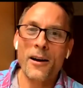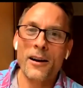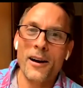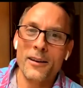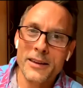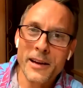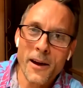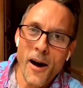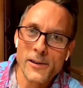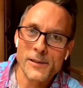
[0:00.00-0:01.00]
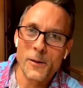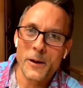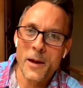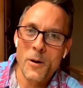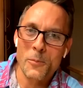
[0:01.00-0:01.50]
Alika also
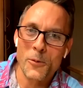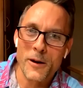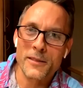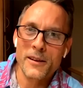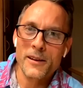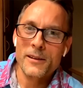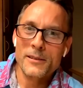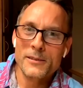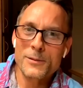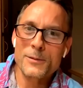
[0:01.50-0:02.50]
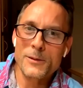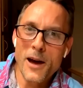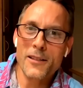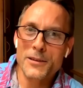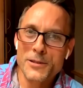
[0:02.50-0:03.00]
came up with
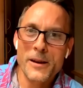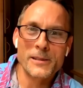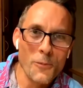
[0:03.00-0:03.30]
$2 drinks.